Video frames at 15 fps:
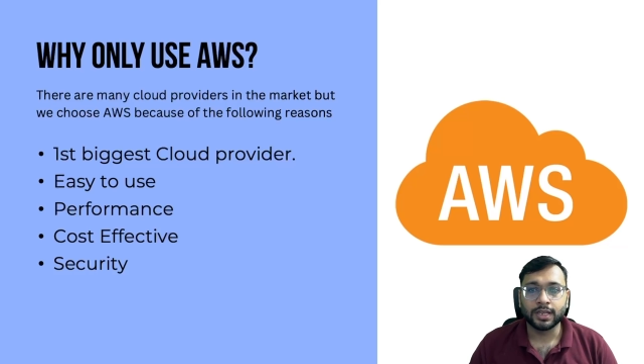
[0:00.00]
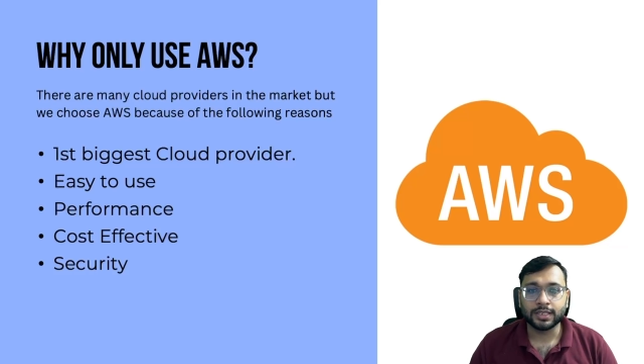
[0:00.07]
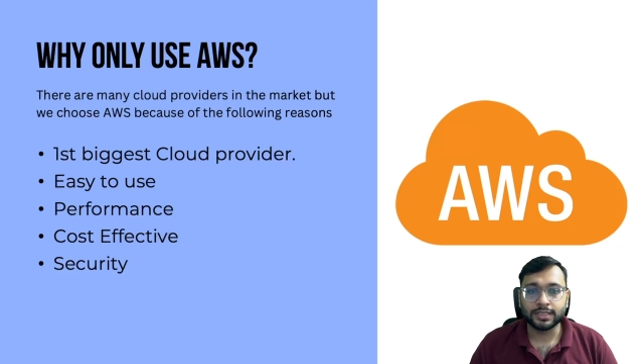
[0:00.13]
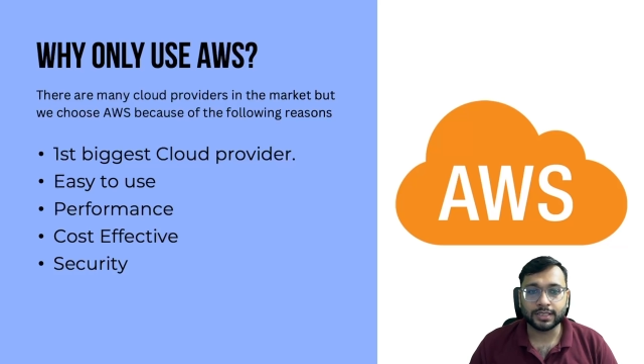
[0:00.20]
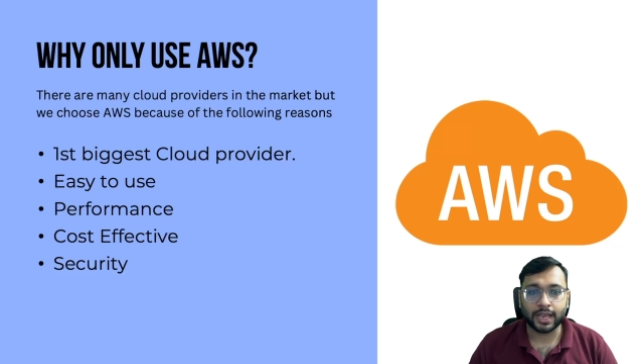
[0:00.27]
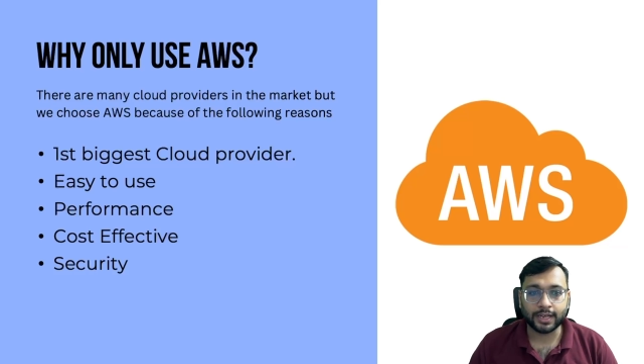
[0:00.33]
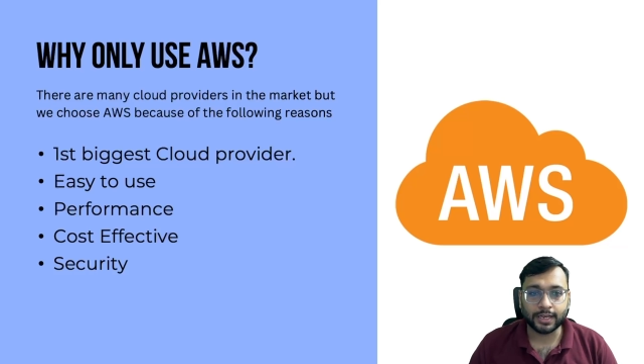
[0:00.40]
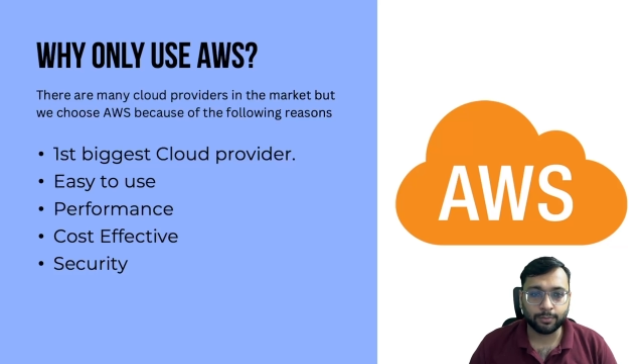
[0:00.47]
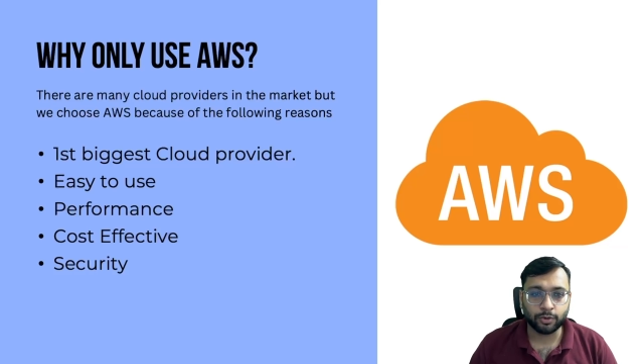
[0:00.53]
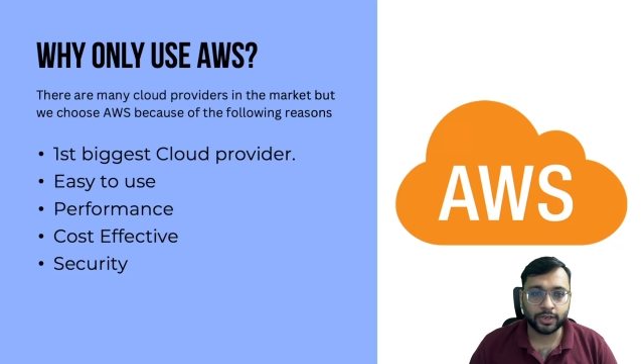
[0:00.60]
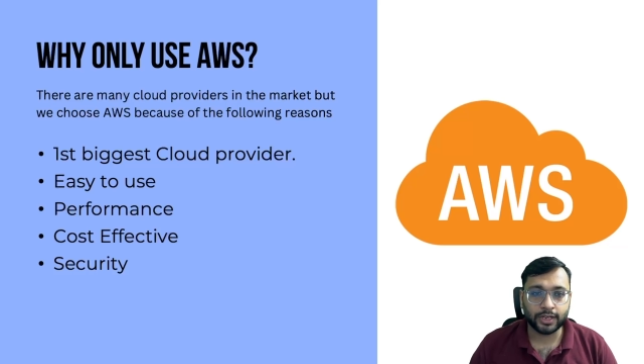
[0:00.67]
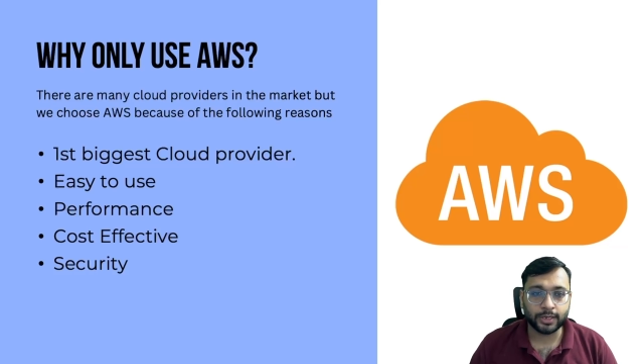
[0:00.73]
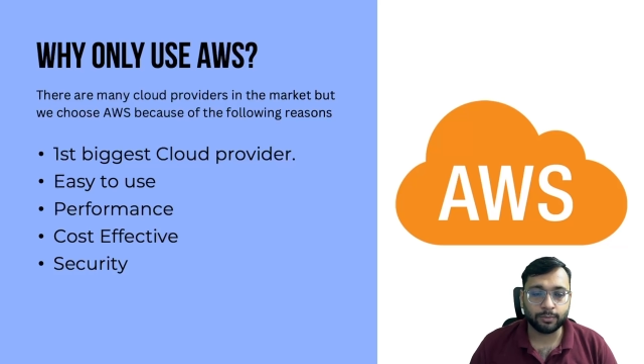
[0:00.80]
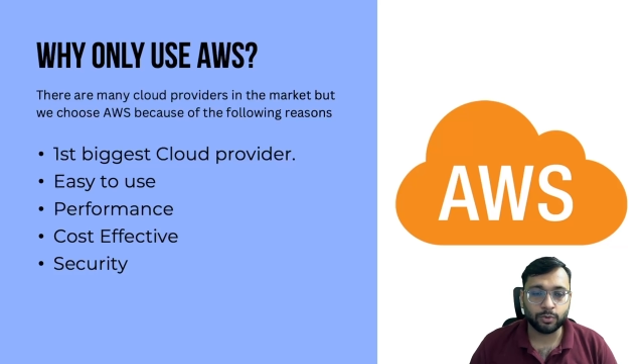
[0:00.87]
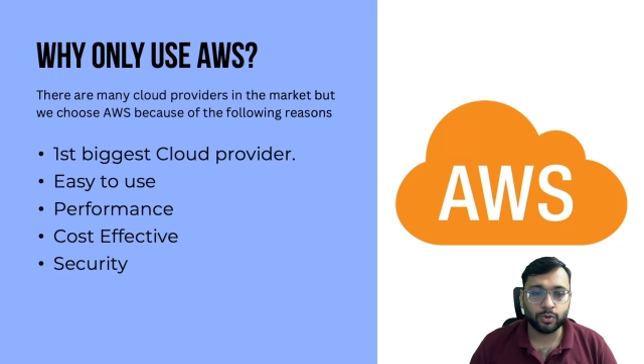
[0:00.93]
sign up on
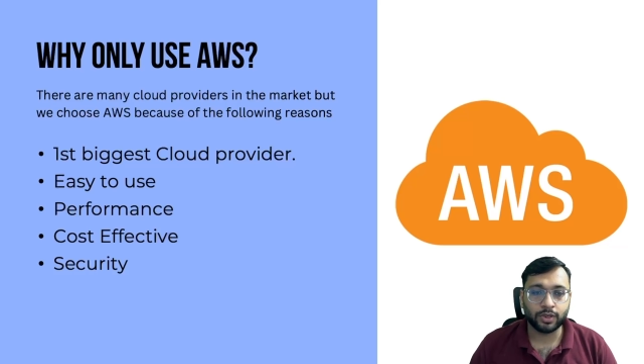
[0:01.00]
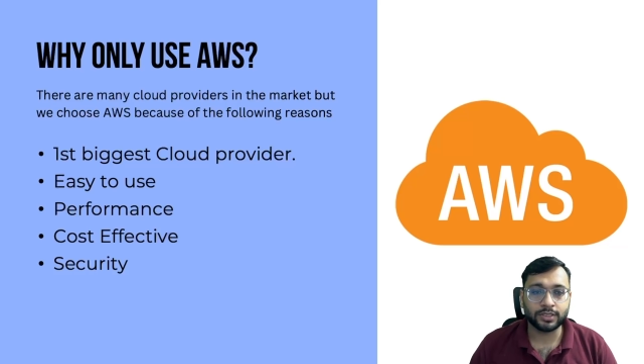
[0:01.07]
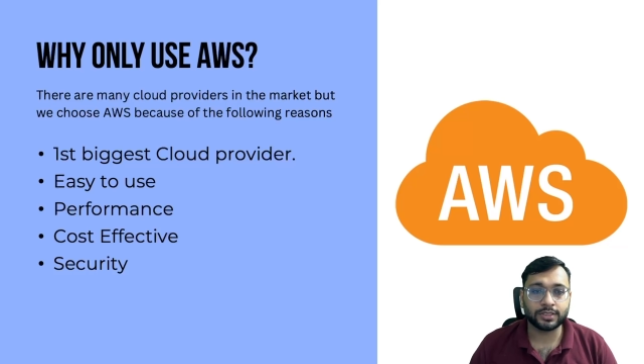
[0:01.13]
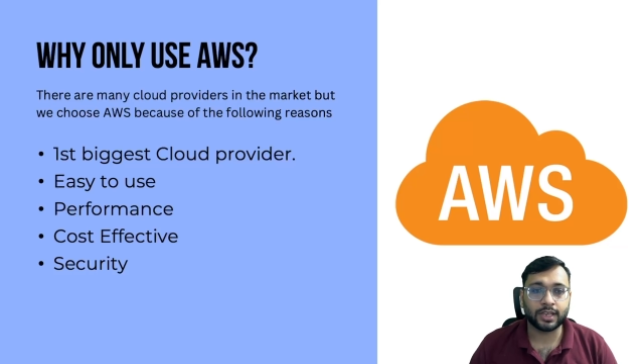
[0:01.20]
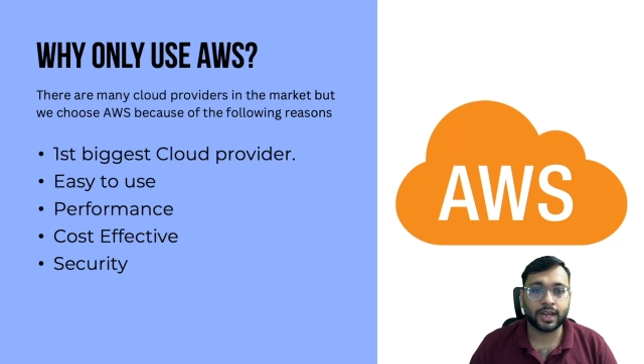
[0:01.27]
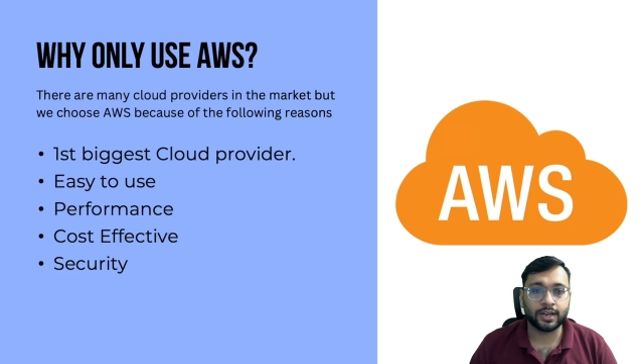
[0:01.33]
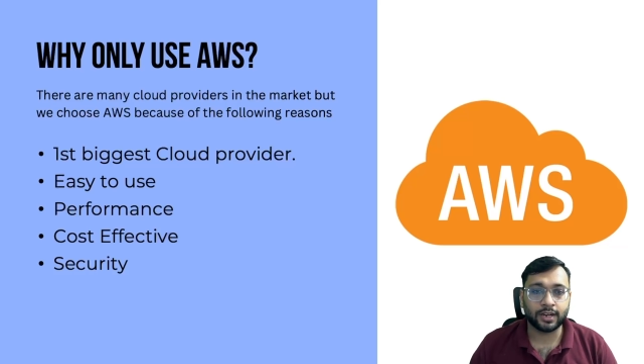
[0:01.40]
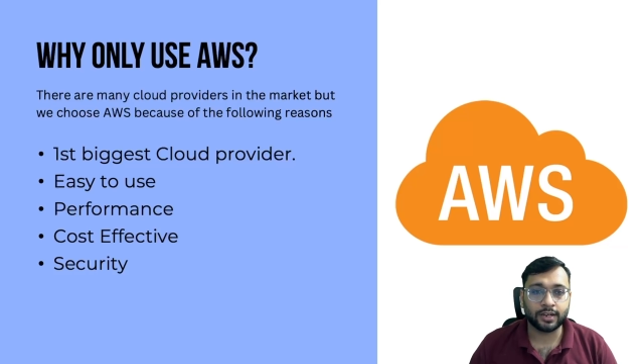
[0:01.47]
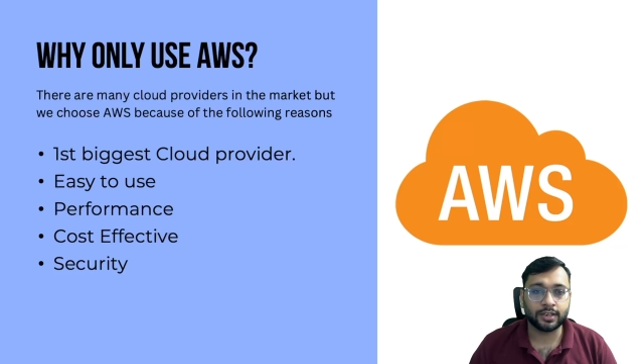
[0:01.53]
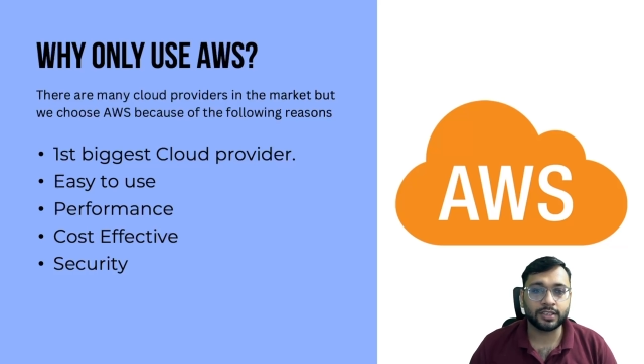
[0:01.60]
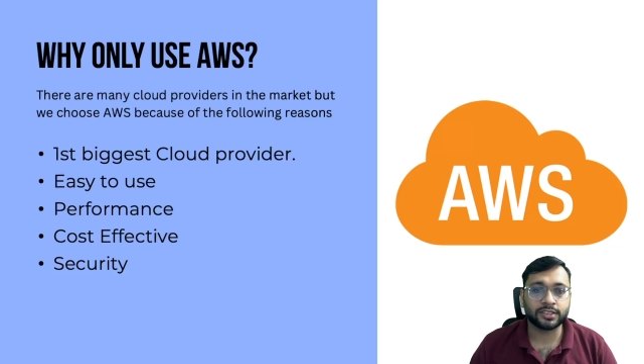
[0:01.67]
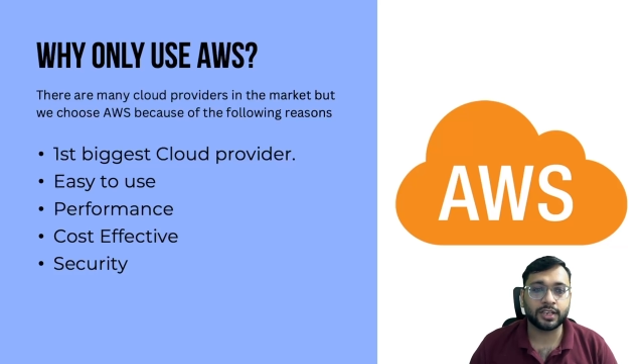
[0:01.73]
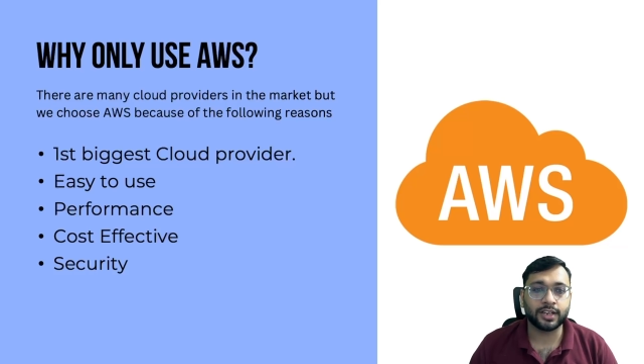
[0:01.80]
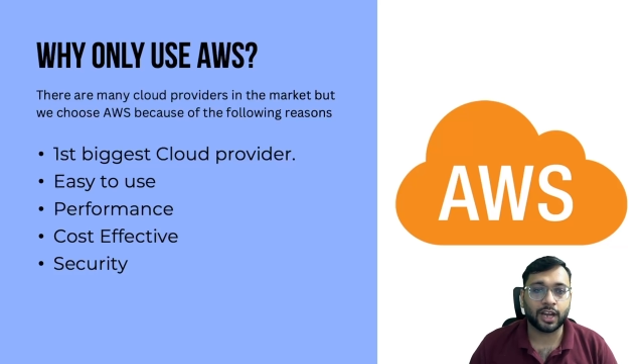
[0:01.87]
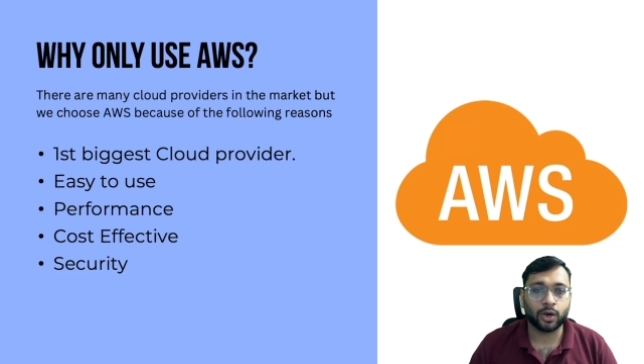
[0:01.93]
AWS, and
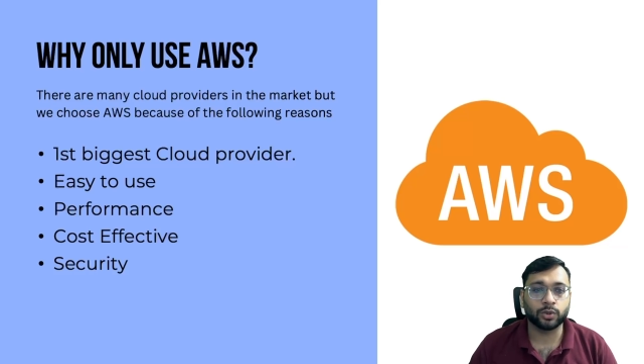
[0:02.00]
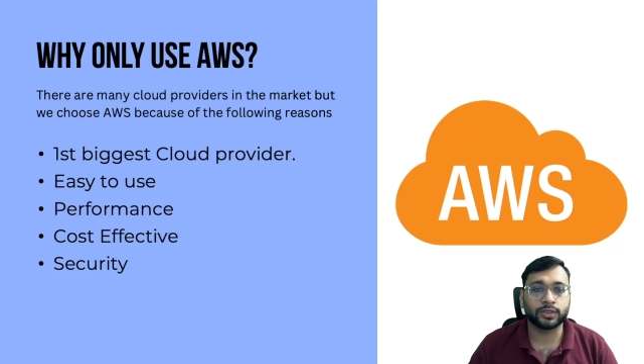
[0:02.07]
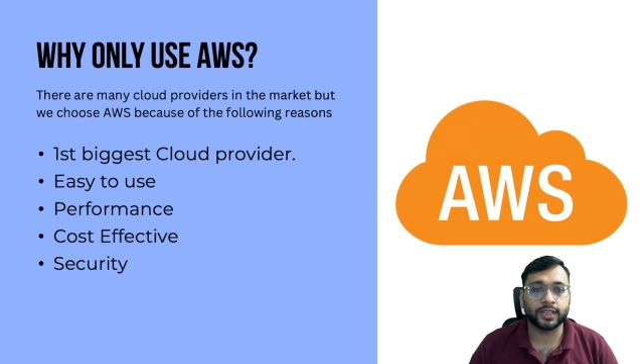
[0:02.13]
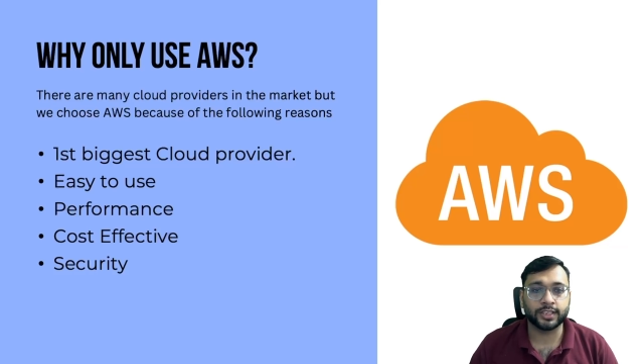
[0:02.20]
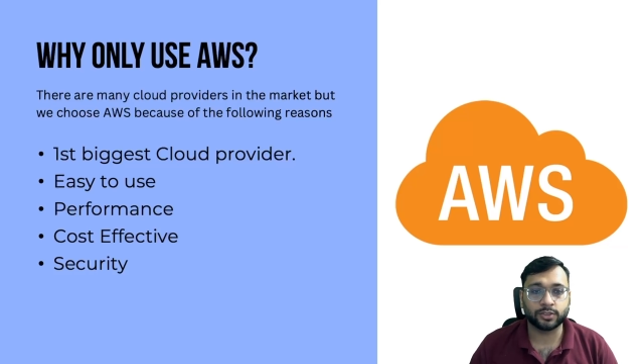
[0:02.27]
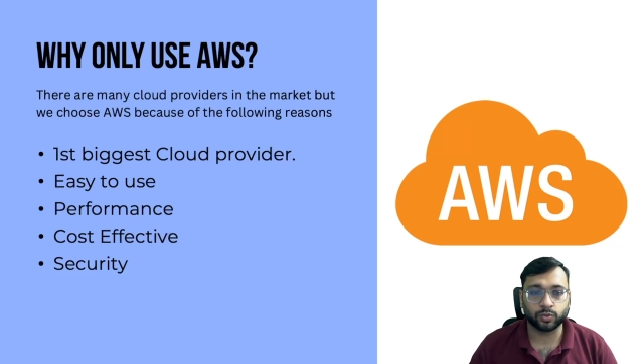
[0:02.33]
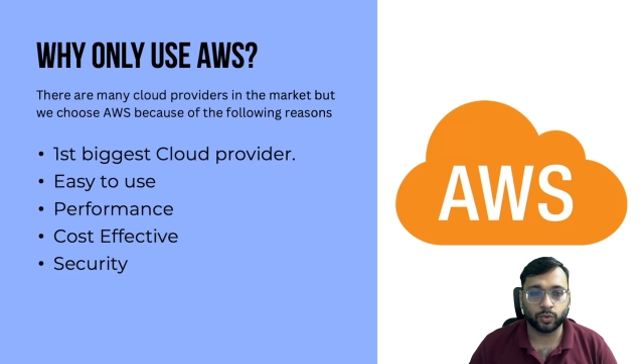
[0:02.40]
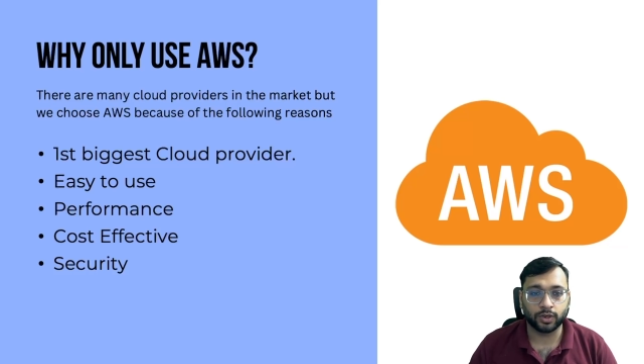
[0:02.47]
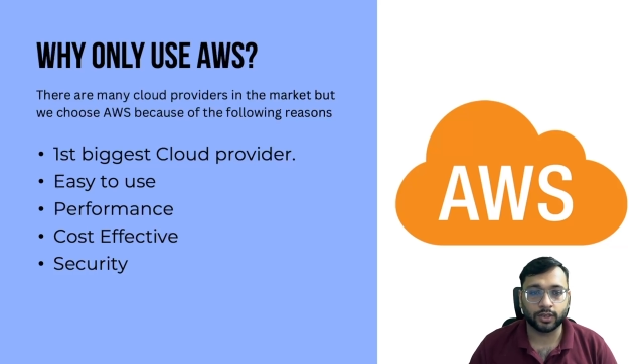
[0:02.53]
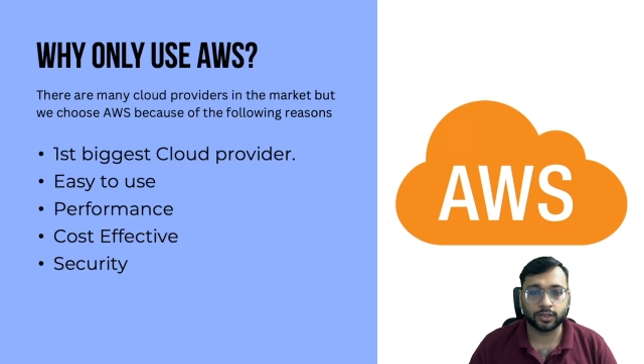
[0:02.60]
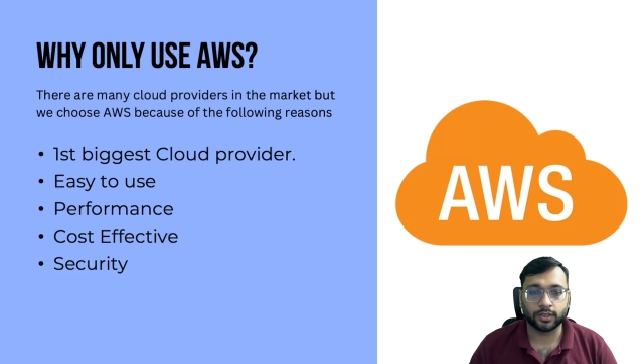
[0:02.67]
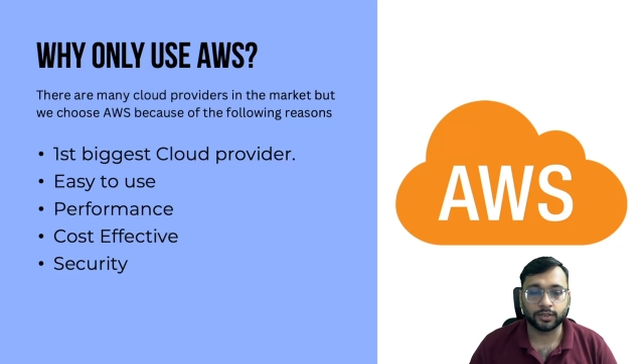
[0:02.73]
understand how things work.